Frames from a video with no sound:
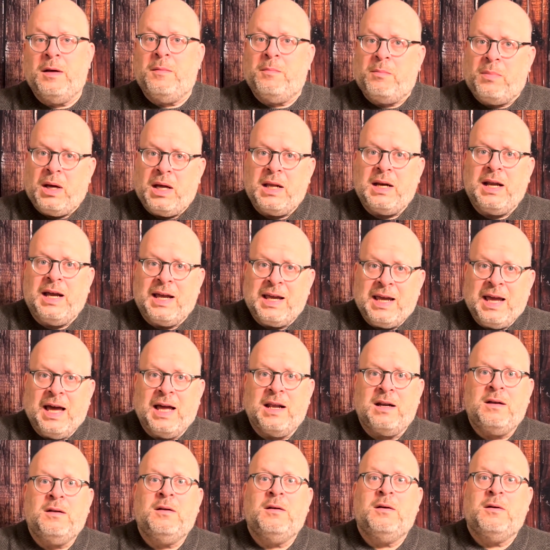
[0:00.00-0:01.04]
But
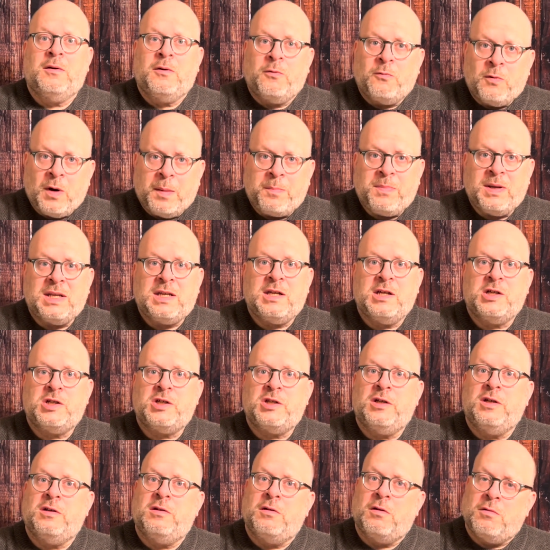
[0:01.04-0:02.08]
again,
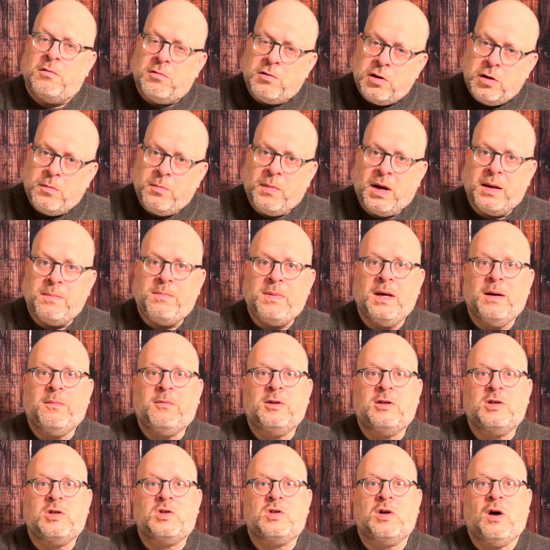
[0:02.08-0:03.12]
repetition, you might be able
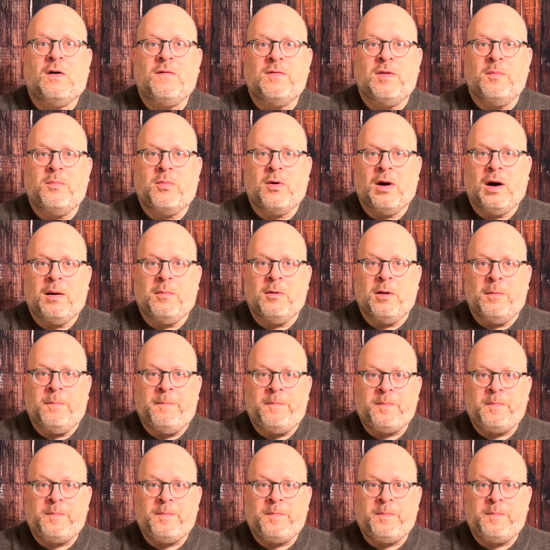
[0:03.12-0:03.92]
to solve the problem.